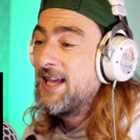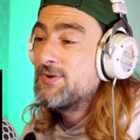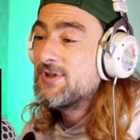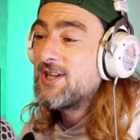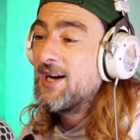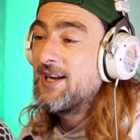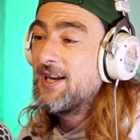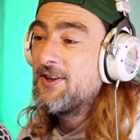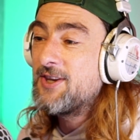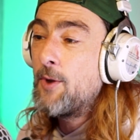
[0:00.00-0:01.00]
He was
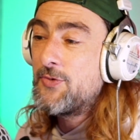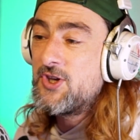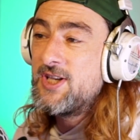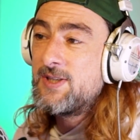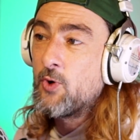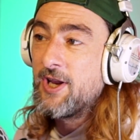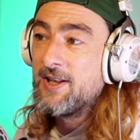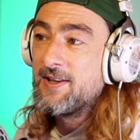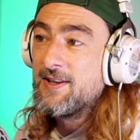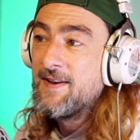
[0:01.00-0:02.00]
like... Up to this
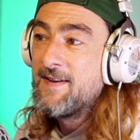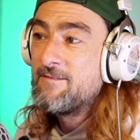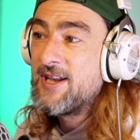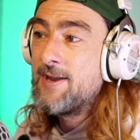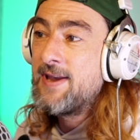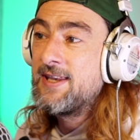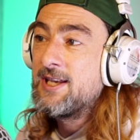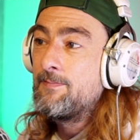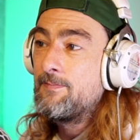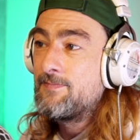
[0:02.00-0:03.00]
point, they're
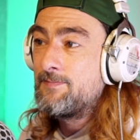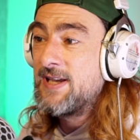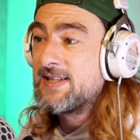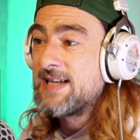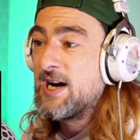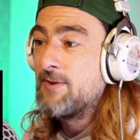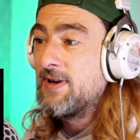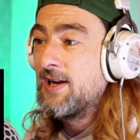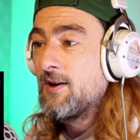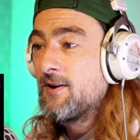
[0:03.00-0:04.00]
making a piss out
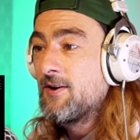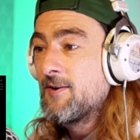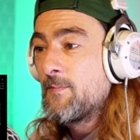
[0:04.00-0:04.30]
of me.